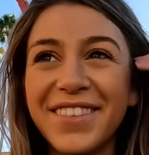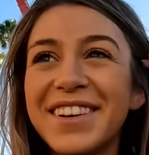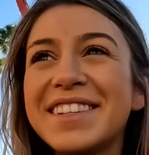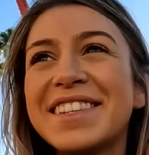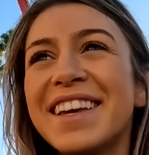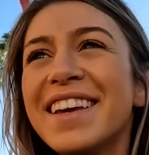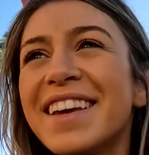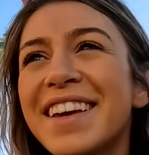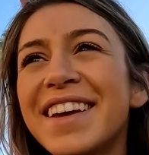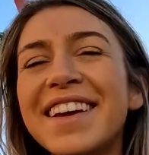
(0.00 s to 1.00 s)
What is it?
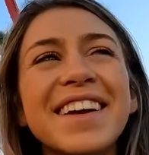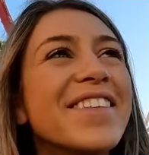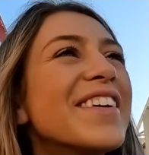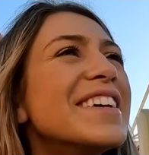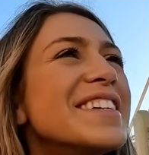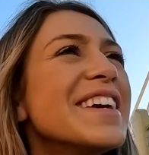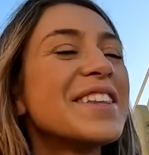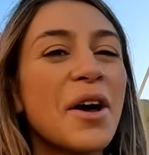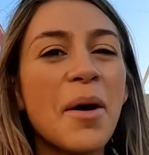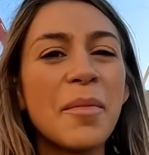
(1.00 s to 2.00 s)
What is
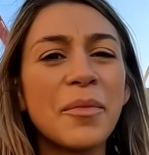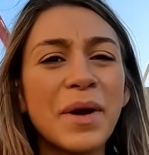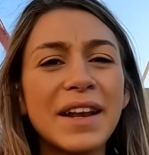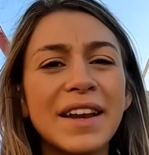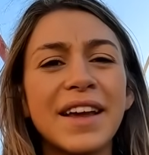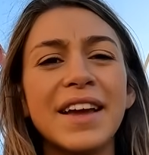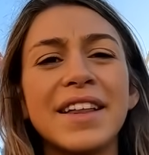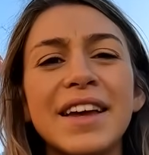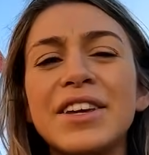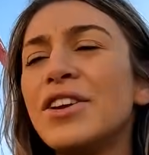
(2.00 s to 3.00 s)
it? When,
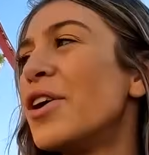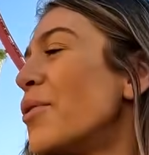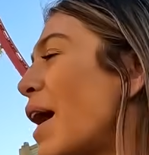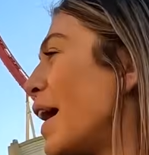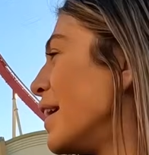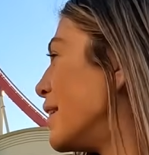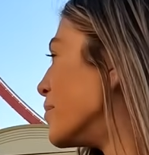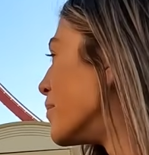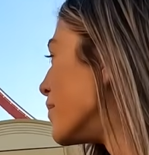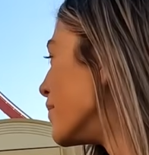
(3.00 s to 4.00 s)
like, you know, I